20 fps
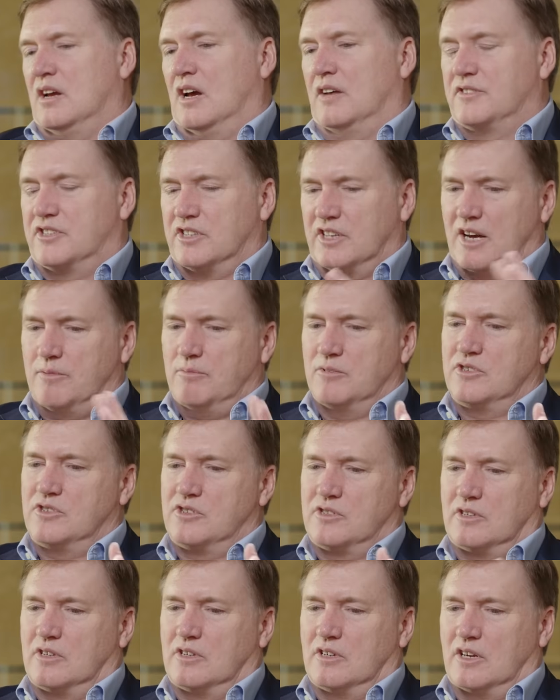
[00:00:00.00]
And so that
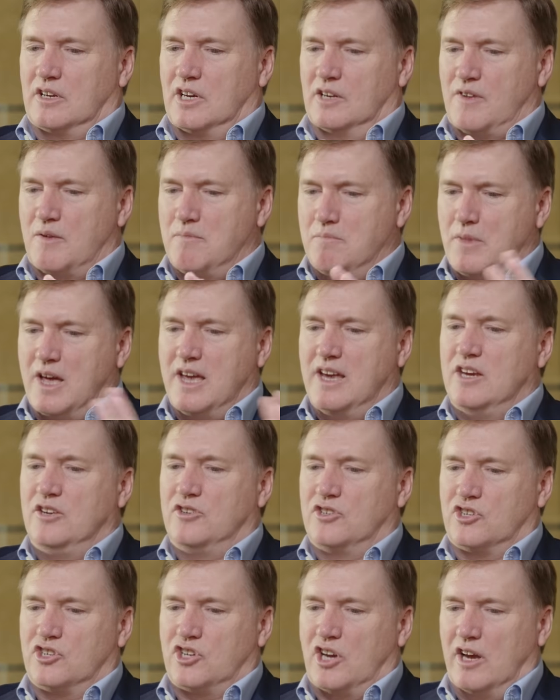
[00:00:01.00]
was kind of a
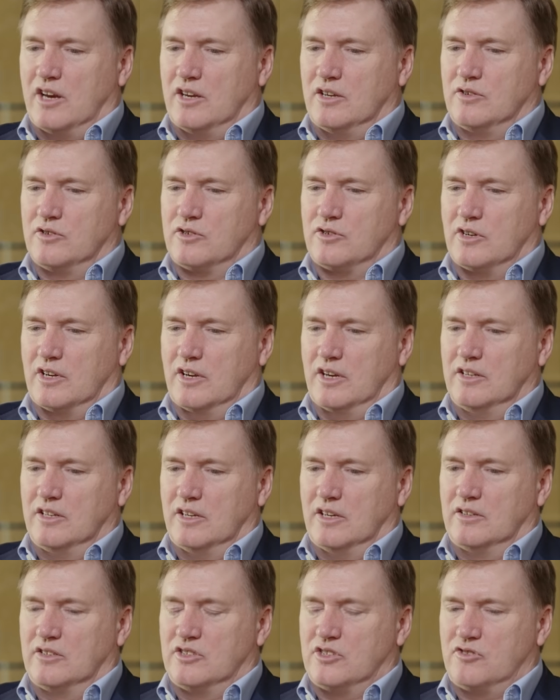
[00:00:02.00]
major change in
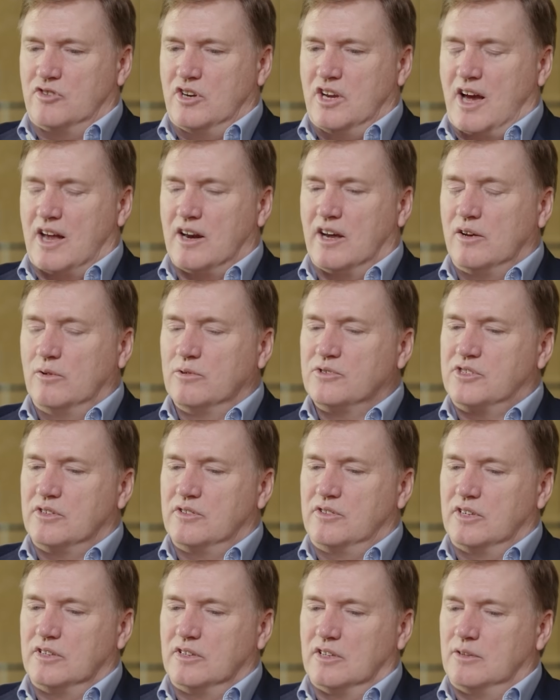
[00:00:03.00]
the industry, and I also
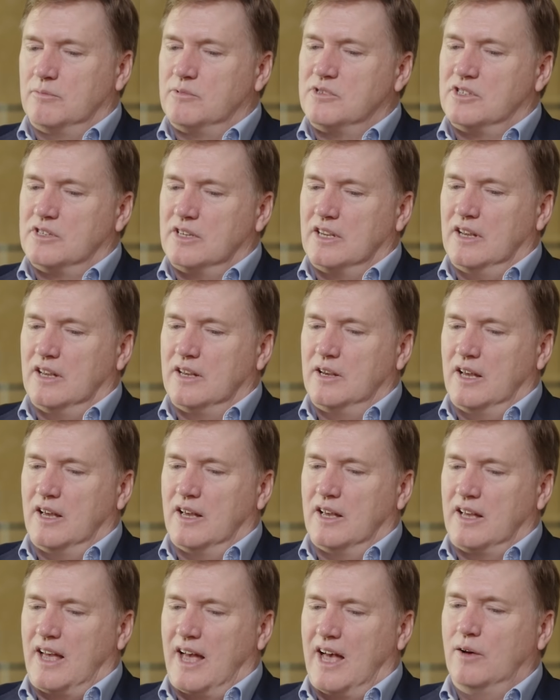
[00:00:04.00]
think that
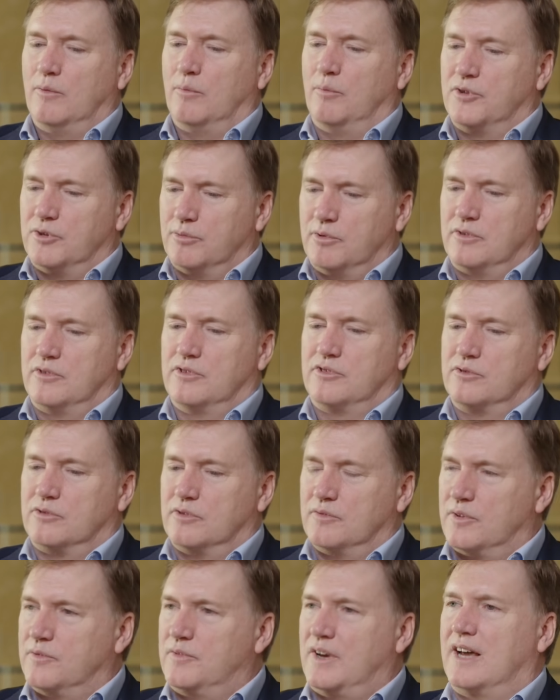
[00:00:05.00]
it helped with the sort
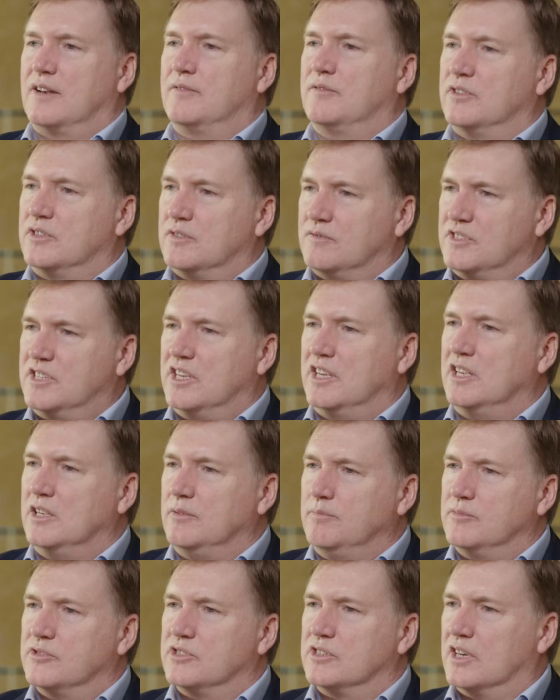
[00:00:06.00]
of advent of
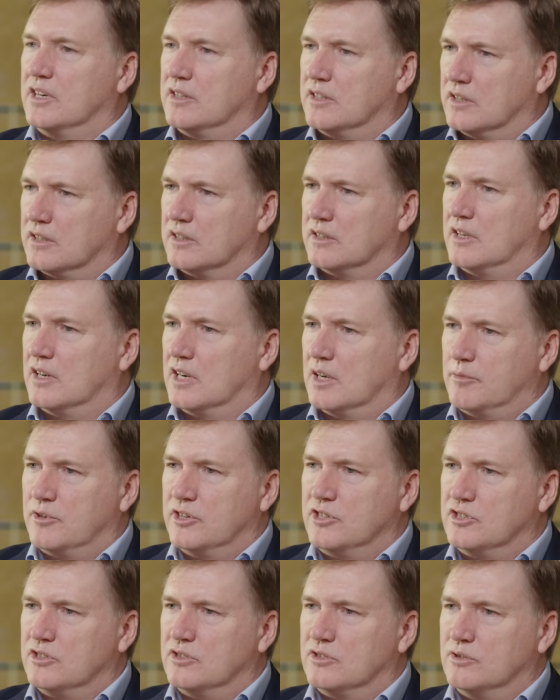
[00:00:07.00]
Teams and other
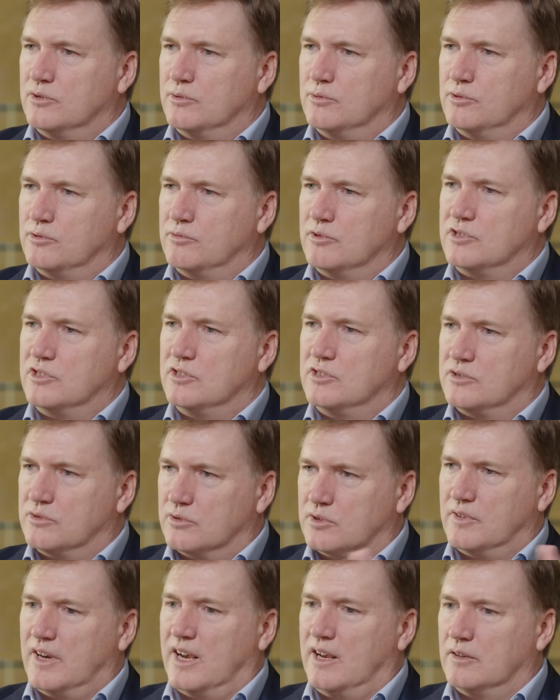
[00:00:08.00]
collaboration tools, which has
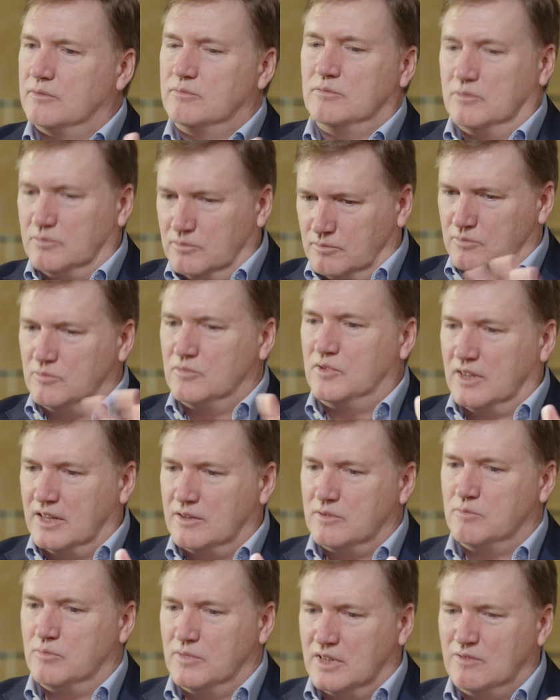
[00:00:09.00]
sort of
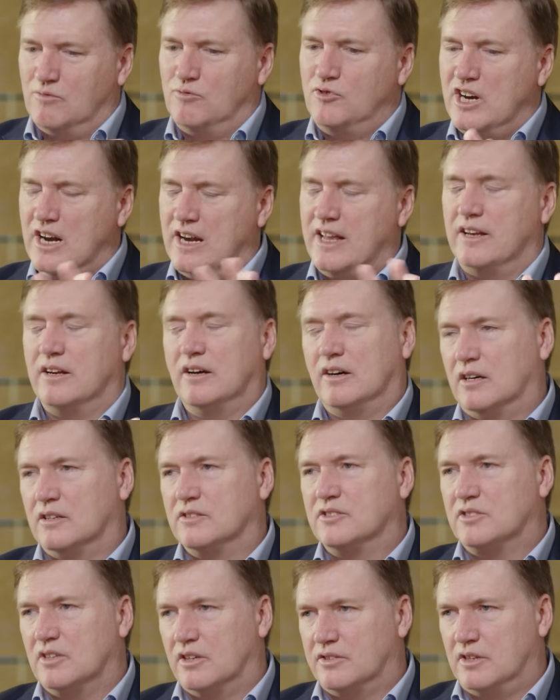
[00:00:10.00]
really
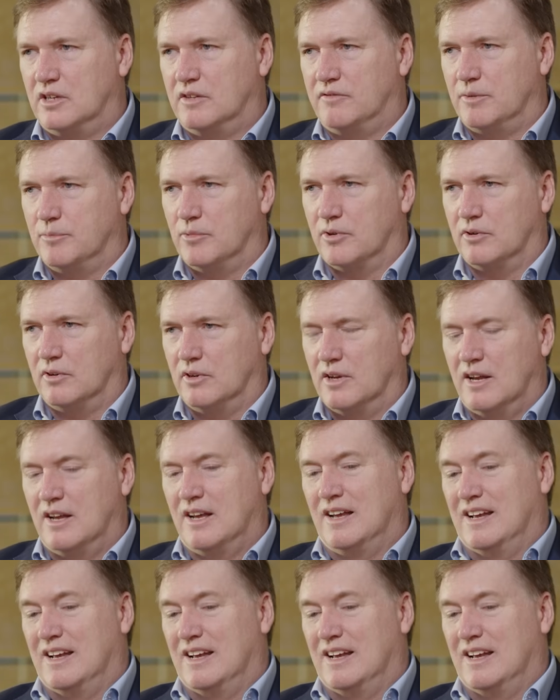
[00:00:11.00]
enhanced our delivery model.